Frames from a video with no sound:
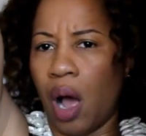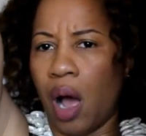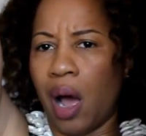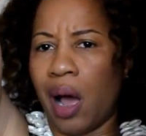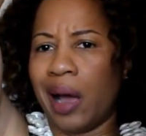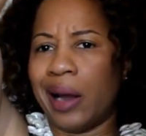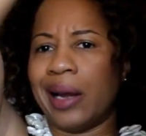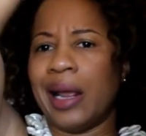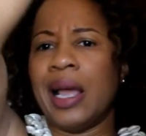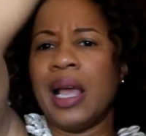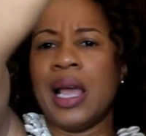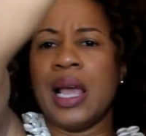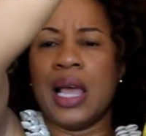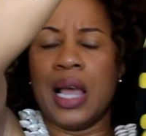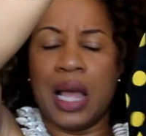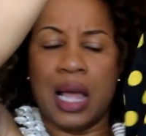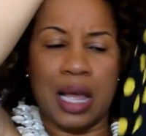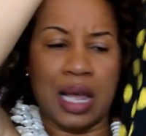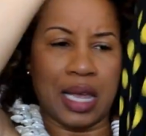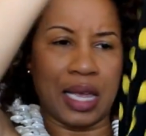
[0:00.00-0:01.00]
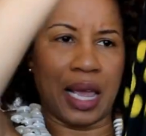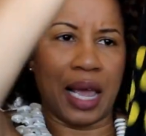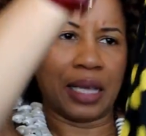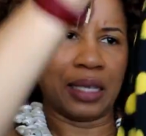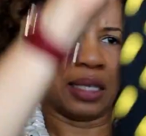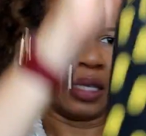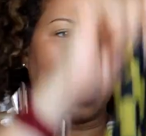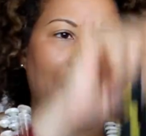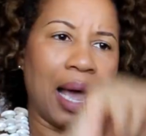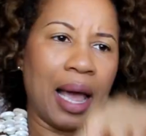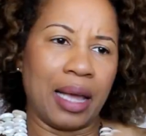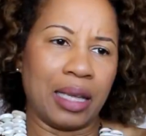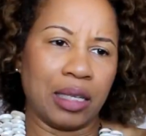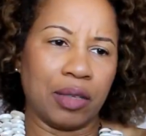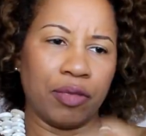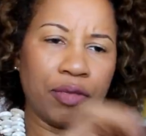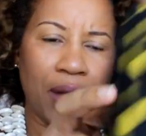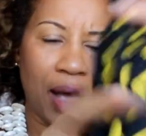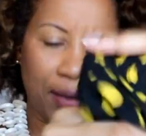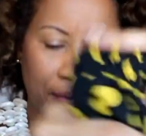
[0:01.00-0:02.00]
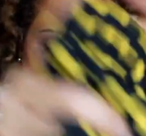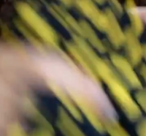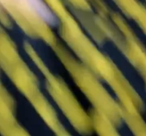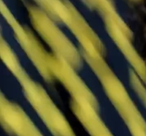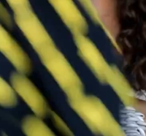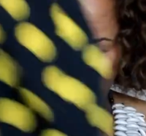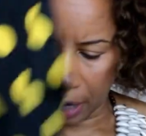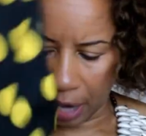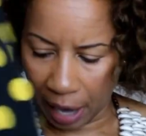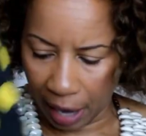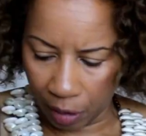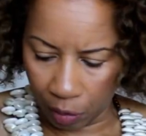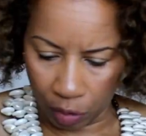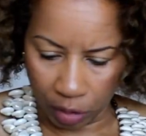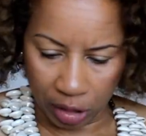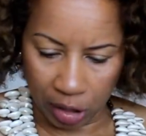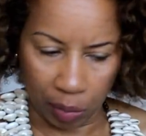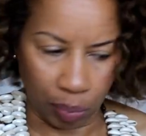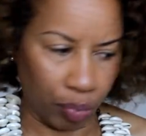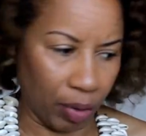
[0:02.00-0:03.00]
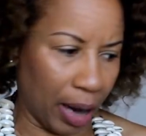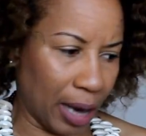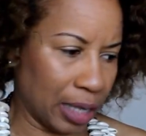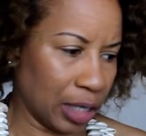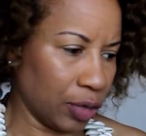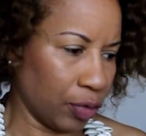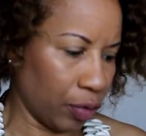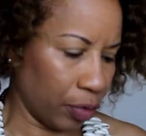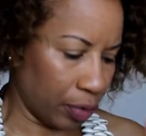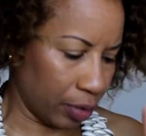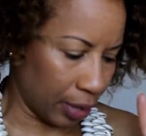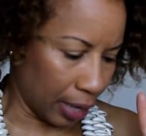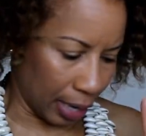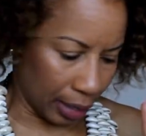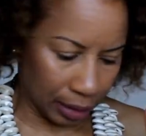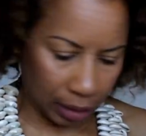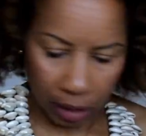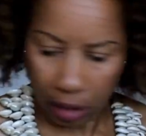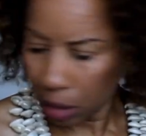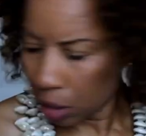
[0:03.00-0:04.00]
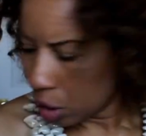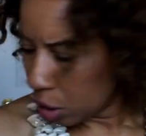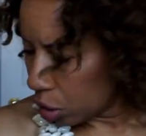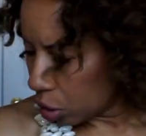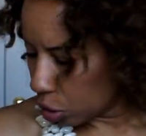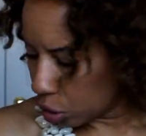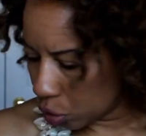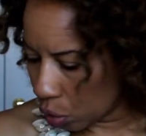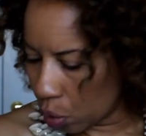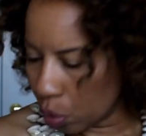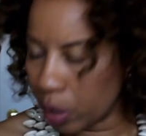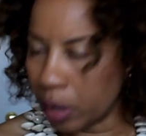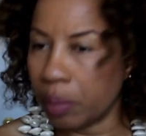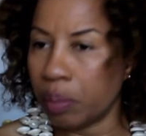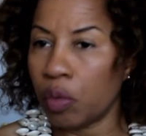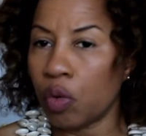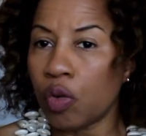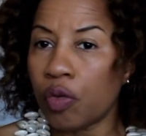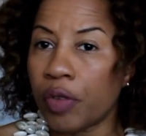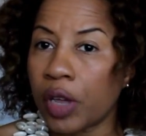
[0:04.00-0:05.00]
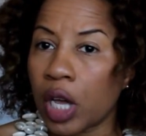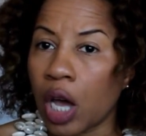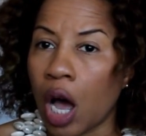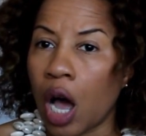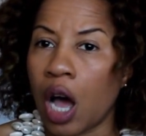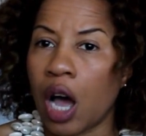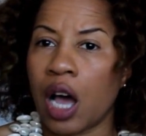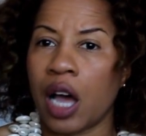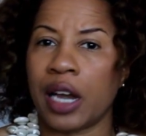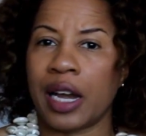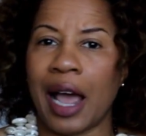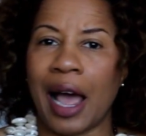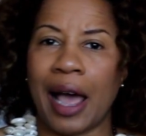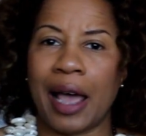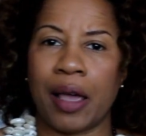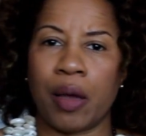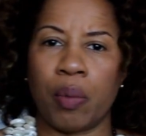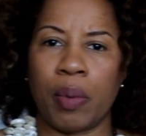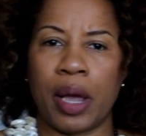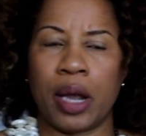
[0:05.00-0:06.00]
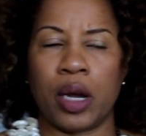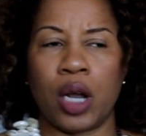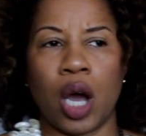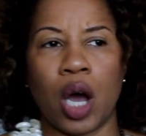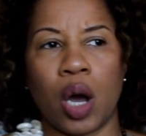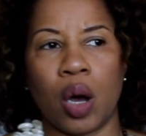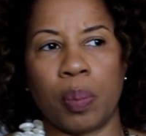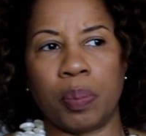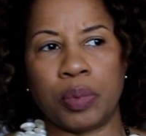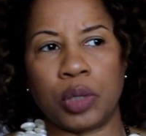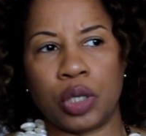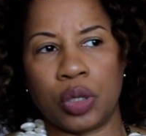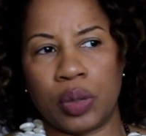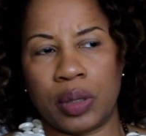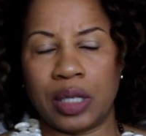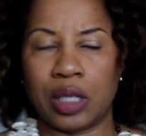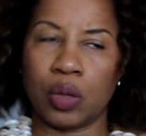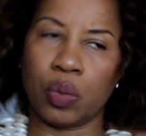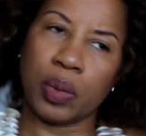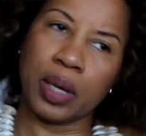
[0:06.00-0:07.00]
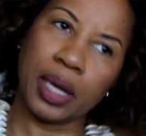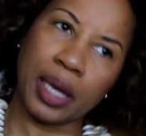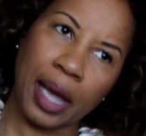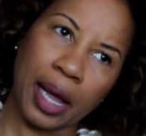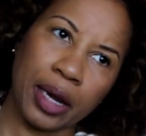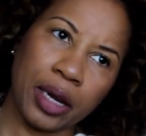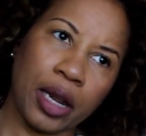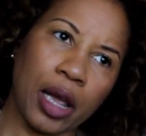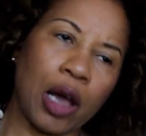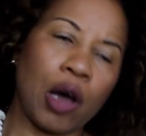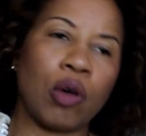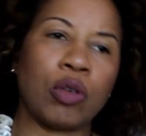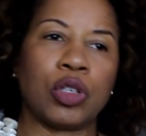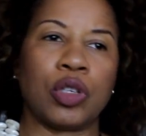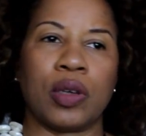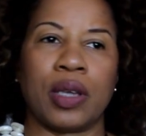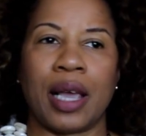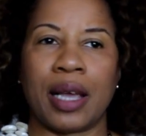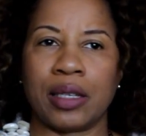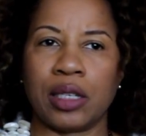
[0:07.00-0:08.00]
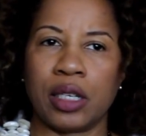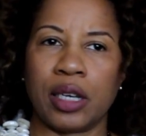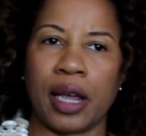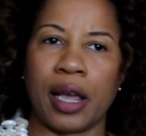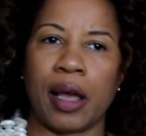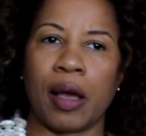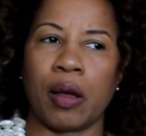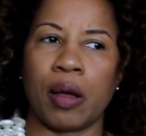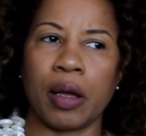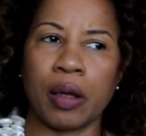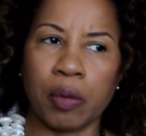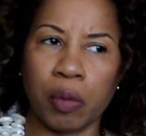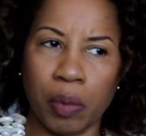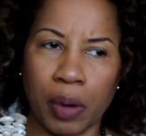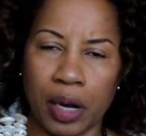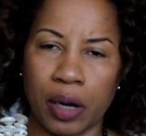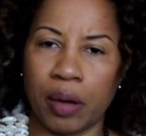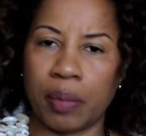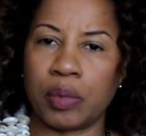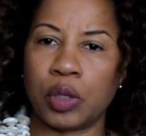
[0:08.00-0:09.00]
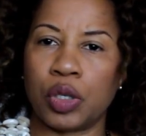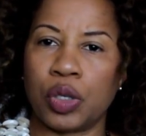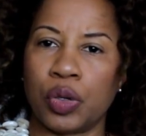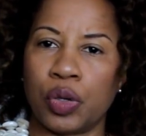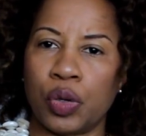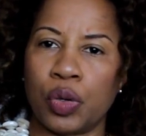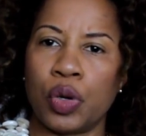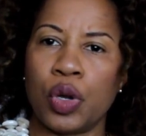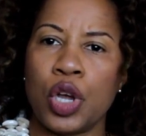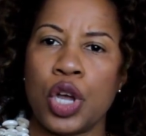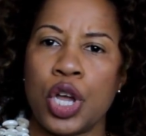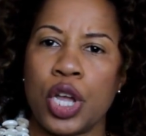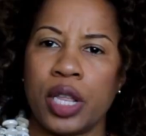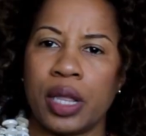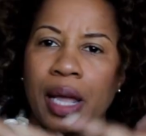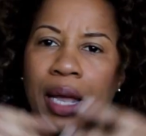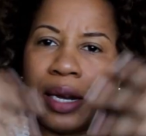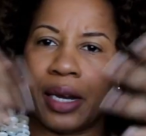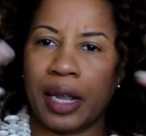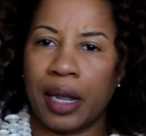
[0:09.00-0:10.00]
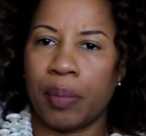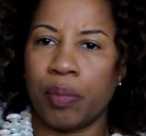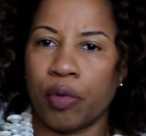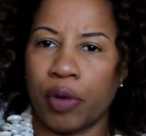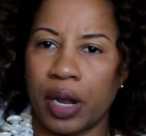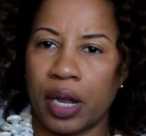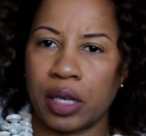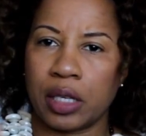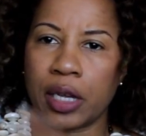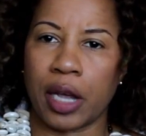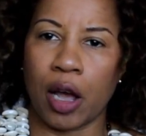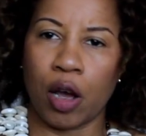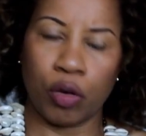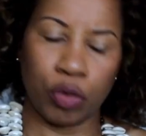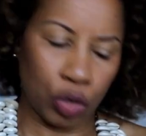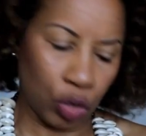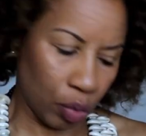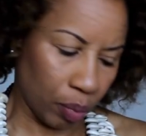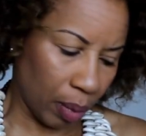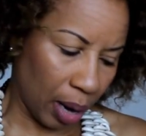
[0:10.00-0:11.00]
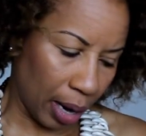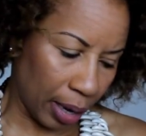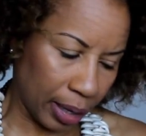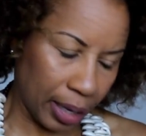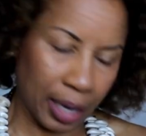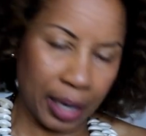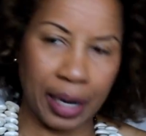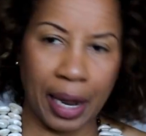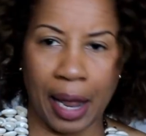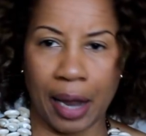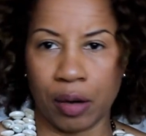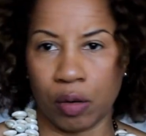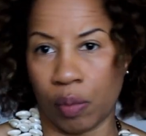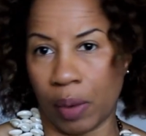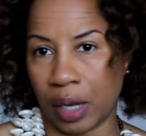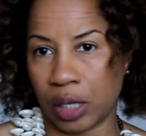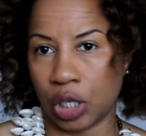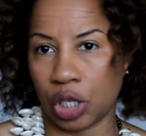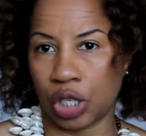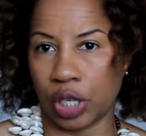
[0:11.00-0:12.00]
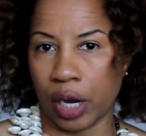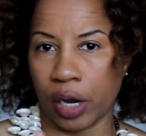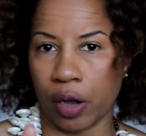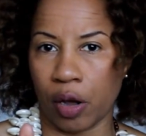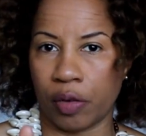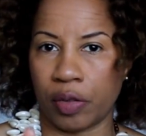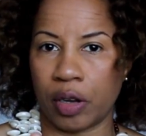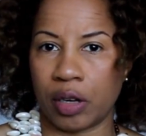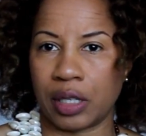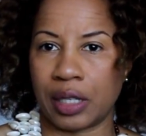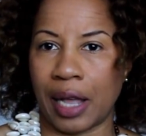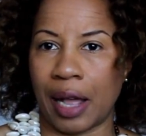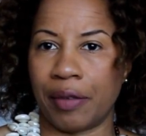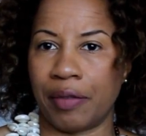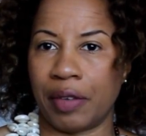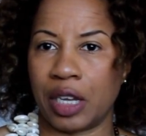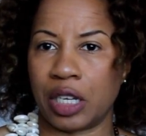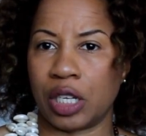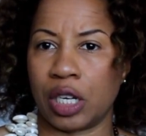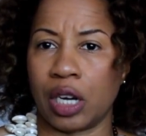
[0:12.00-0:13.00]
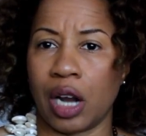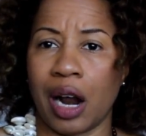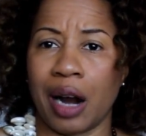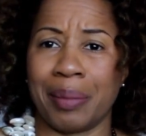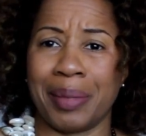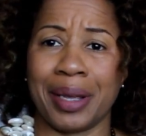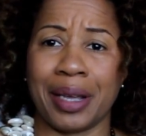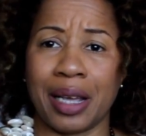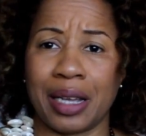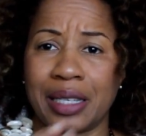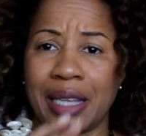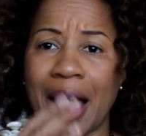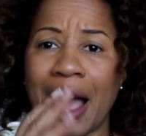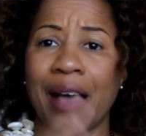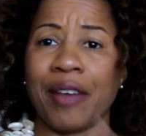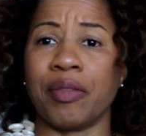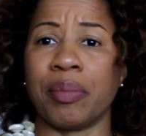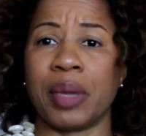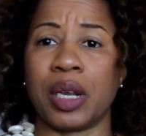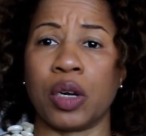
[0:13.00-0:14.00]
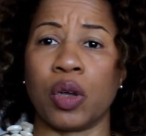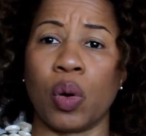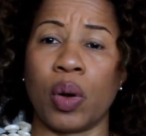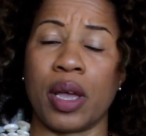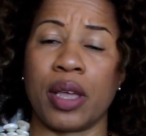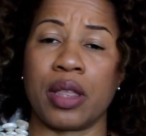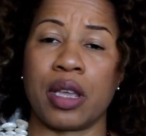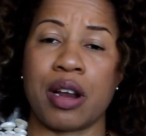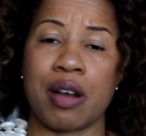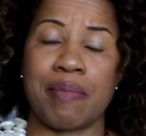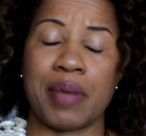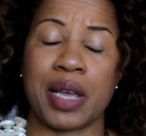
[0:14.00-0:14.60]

on. Yes guys, $5.99 was the price for this. So in moving on, I went up to, it's the weekend now, so yesterday I went up to a neighboring town, New Market, and went to check out their Salvation Army because I haven't been going there